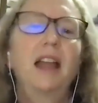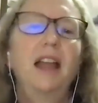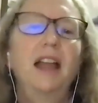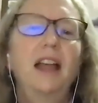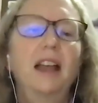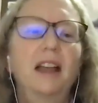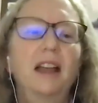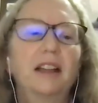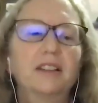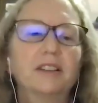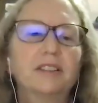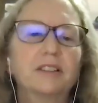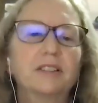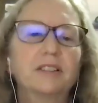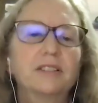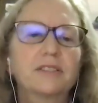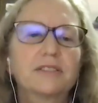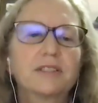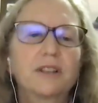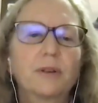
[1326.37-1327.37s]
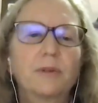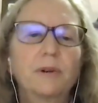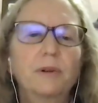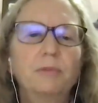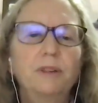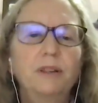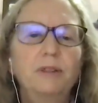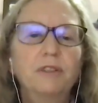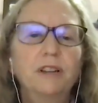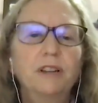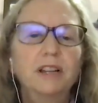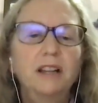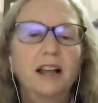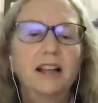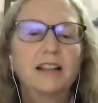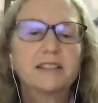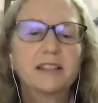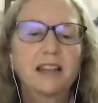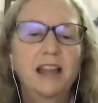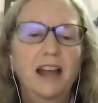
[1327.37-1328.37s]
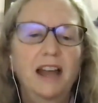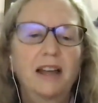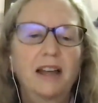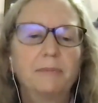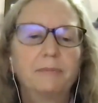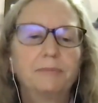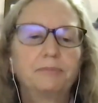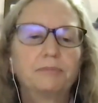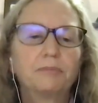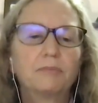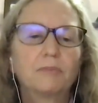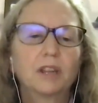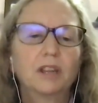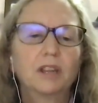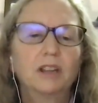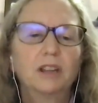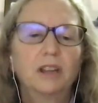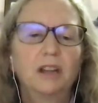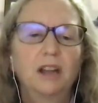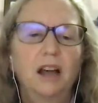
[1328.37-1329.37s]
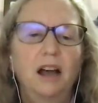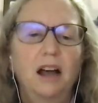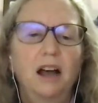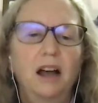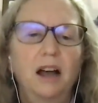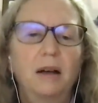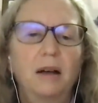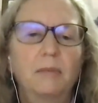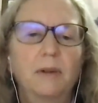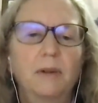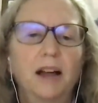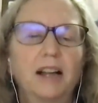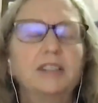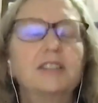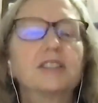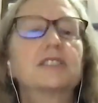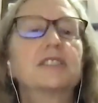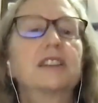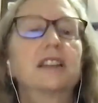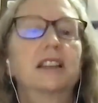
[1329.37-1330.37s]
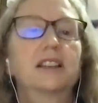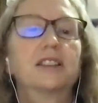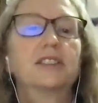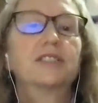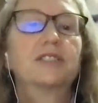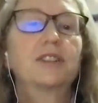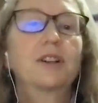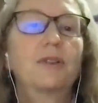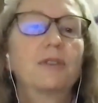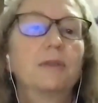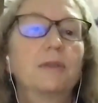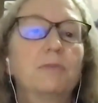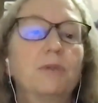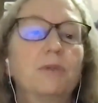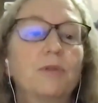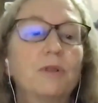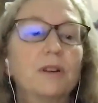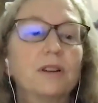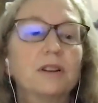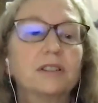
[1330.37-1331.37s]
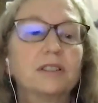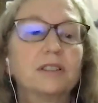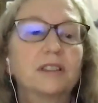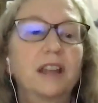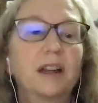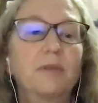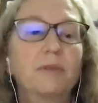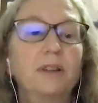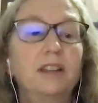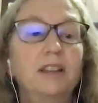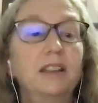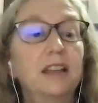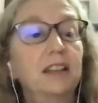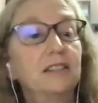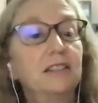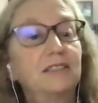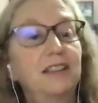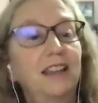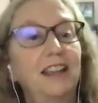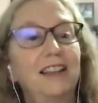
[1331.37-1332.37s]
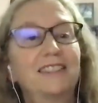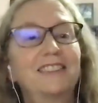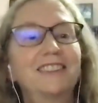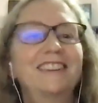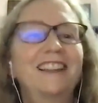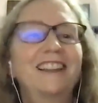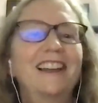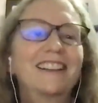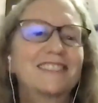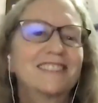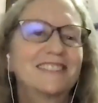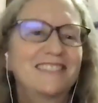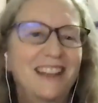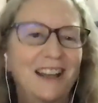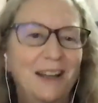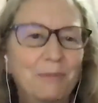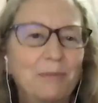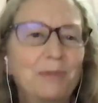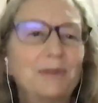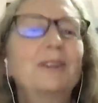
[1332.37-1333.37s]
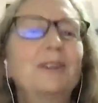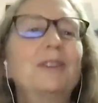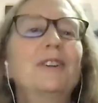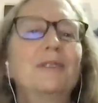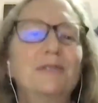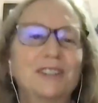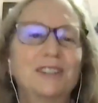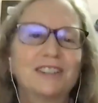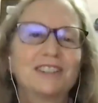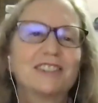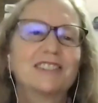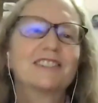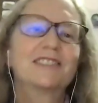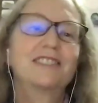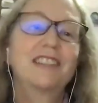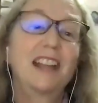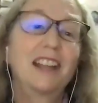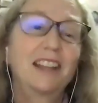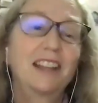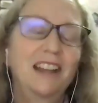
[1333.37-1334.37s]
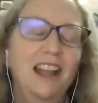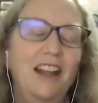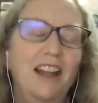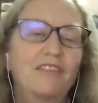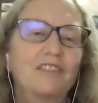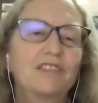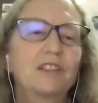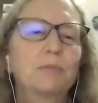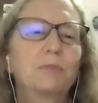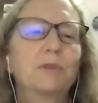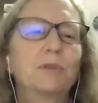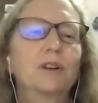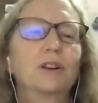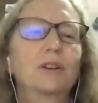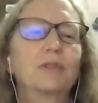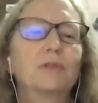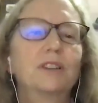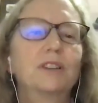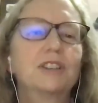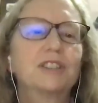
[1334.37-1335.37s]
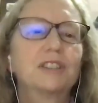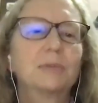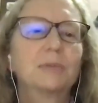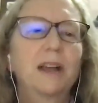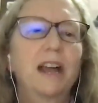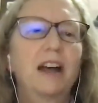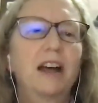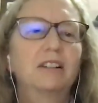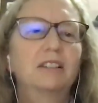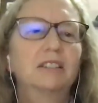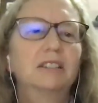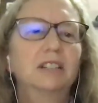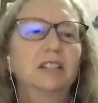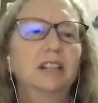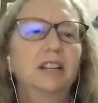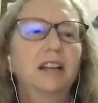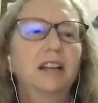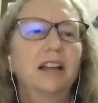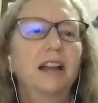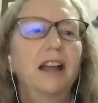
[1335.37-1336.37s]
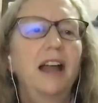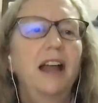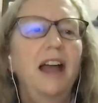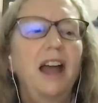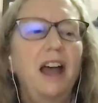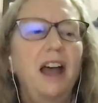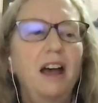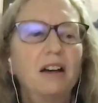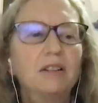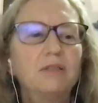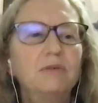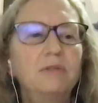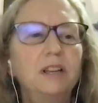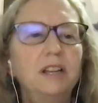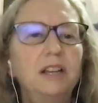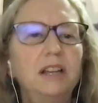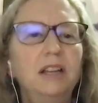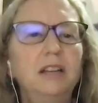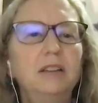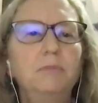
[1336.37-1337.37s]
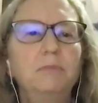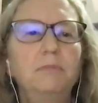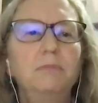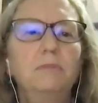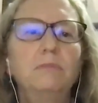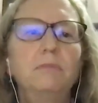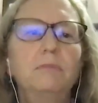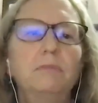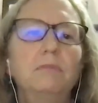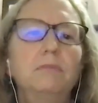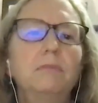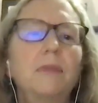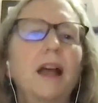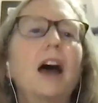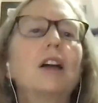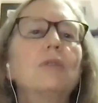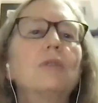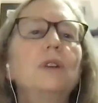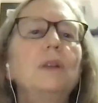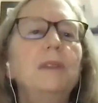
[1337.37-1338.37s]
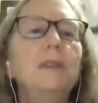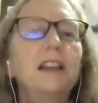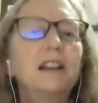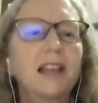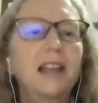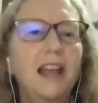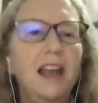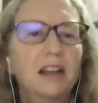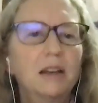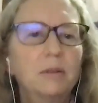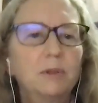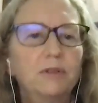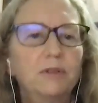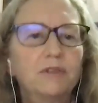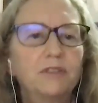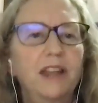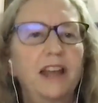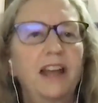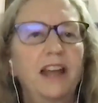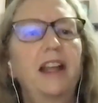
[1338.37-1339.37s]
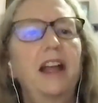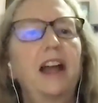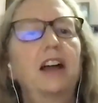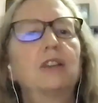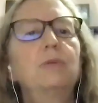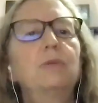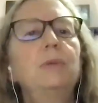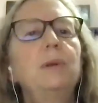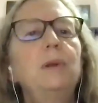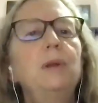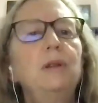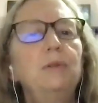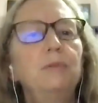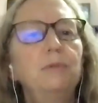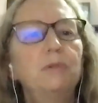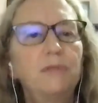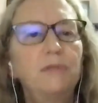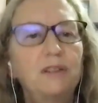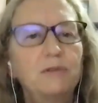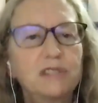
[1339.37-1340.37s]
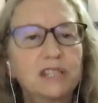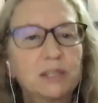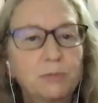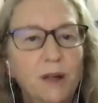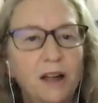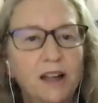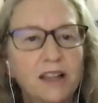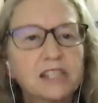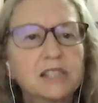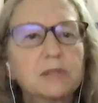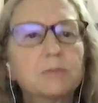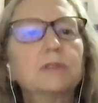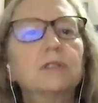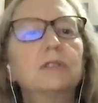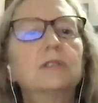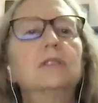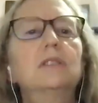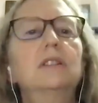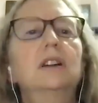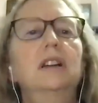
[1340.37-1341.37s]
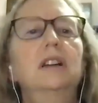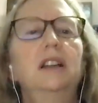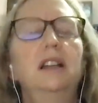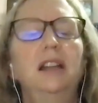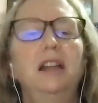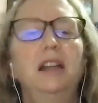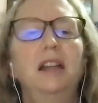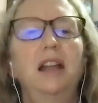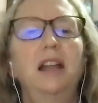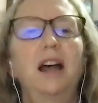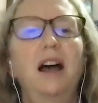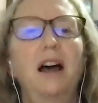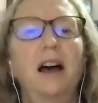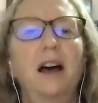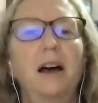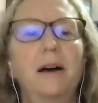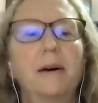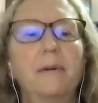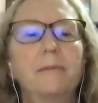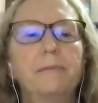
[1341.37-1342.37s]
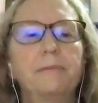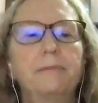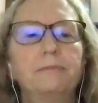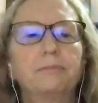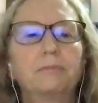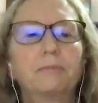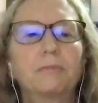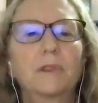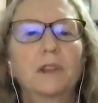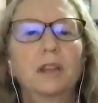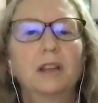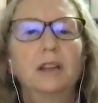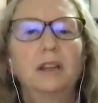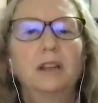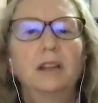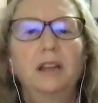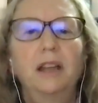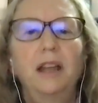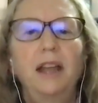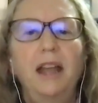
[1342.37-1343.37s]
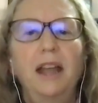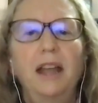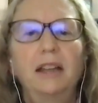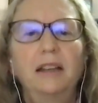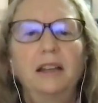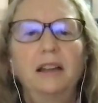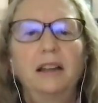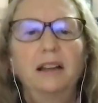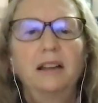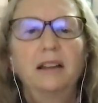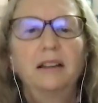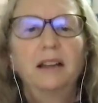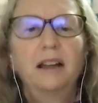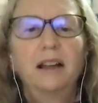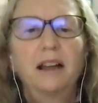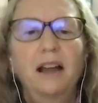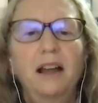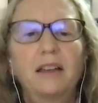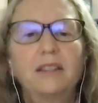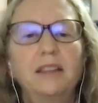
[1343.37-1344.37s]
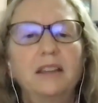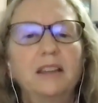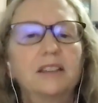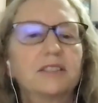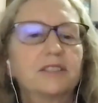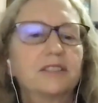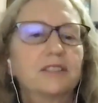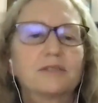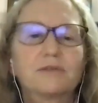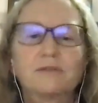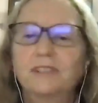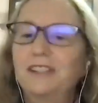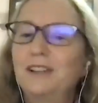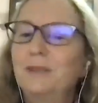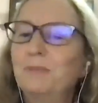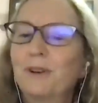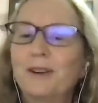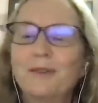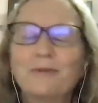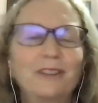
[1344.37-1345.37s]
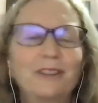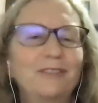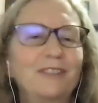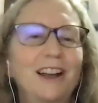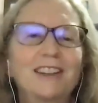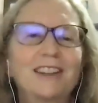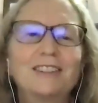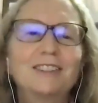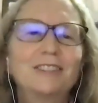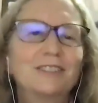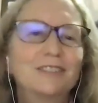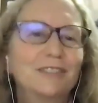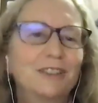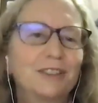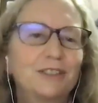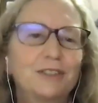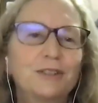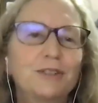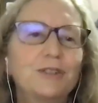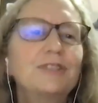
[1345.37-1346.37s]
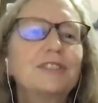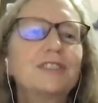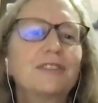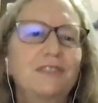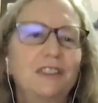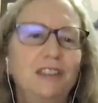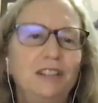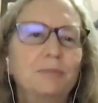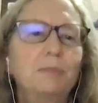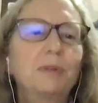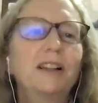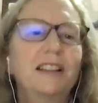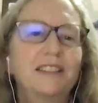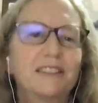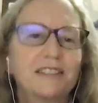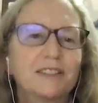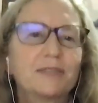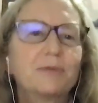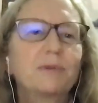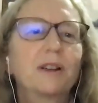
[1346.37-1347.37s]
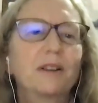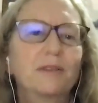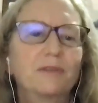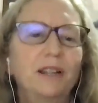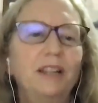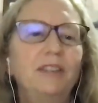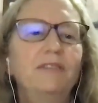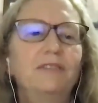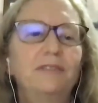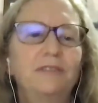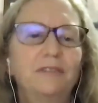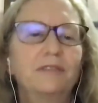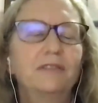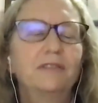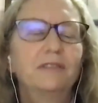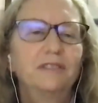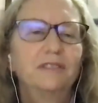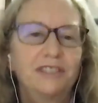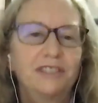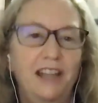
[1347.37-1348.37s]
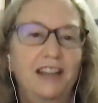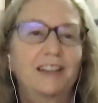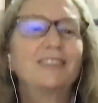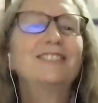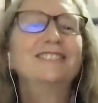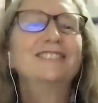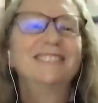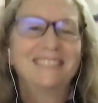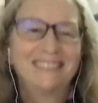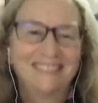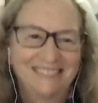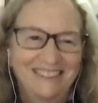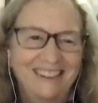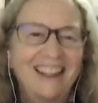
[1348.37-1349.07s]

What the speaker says: And so when we realize that, I just think it's so important that we then take the next step, which is the second half of the book, which is about how do we be accountable for that? How do we be responsible? And I think it's just really important. We've got to learn the truths of these places where we've settled.